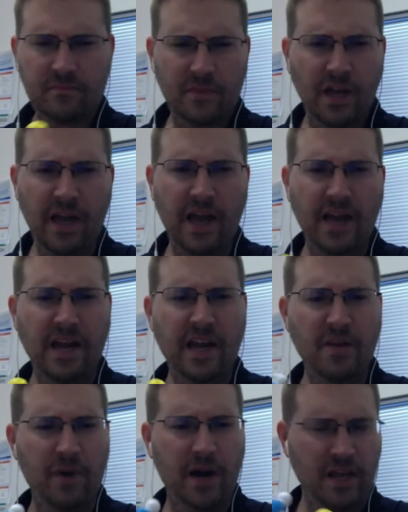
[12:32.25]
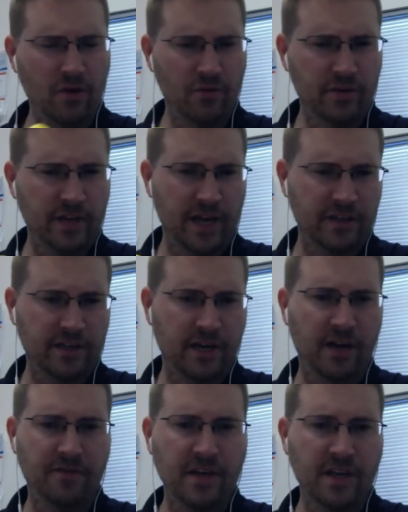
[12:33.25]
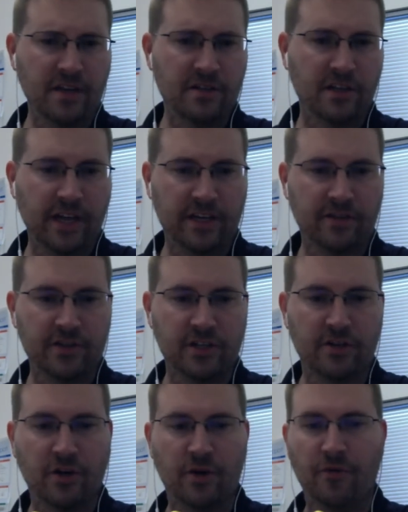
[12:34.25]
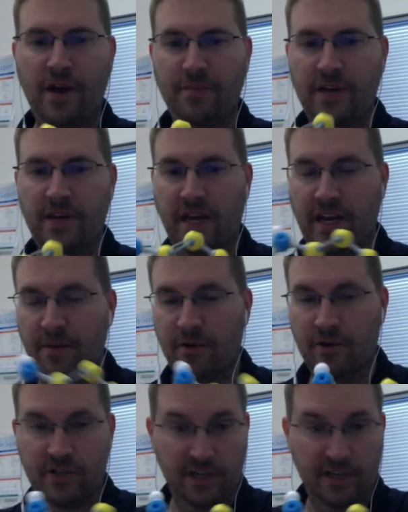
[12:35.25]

And anybody who takes uh, the selective serotonin reuptake inhibitors,